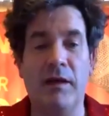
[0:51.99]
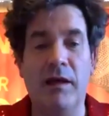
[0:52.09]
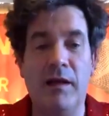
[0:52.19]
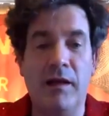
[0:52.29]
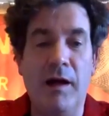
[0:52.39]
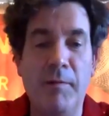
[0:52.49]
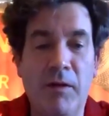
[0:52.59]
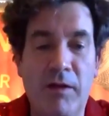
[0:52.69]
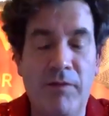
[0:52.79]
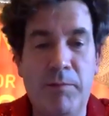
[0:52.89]
I'm
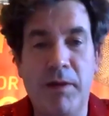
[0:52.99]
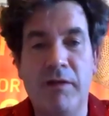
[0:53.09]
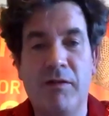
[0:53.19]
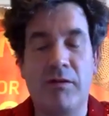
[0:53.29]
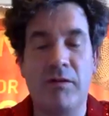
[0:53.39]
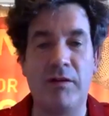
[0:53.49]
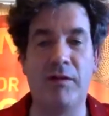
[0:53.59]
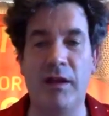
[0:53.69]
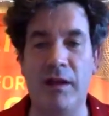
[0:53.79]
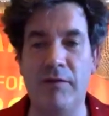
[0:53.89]
all over the place because I
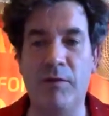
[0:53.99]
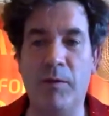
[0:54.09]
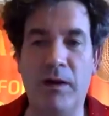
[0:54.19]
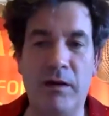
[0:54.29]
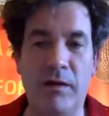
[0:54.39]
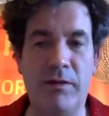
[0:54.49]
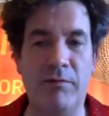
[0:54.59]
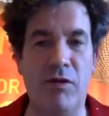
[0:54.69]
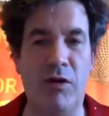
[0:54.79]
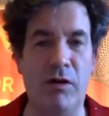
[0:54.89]
sent everyone the
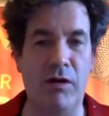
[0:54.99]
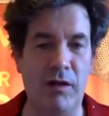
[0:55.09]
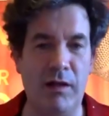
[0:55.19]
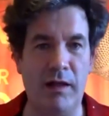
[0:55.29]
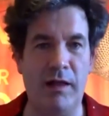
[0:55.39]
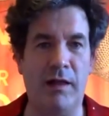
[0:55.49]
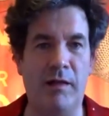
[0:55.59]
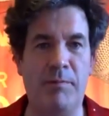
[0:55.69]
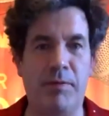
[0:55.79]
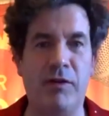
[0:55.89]
wrong
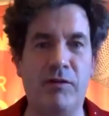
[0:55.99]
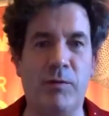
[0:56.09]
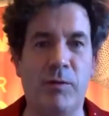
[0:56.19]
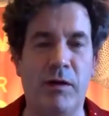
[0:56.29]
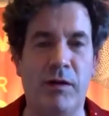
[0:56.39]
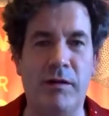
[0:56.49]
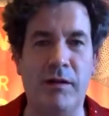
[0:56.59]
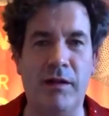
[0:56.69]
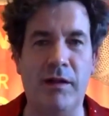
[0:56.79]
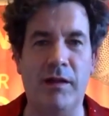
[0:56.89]
password
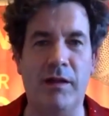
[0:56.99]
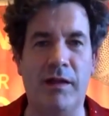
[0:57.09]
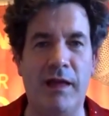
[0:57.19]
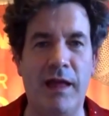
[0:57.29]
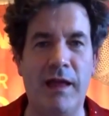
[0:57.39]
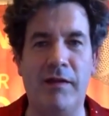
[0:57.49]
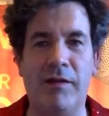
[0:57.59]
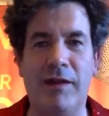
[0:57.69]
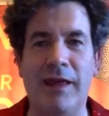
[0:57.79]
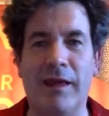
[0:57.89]
and
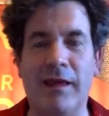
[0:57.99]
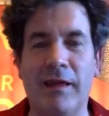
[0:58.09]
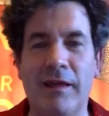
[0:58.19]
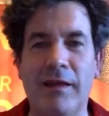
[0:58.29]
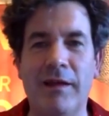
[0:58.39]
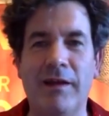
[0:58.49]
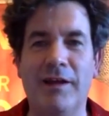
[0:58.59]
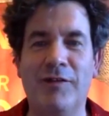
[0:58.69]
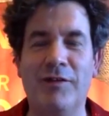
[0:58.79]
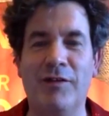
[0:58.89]
link
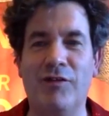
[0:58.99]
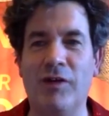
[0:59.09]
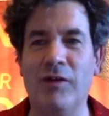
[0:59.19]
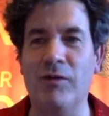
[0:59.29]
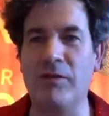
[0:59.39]
to the show.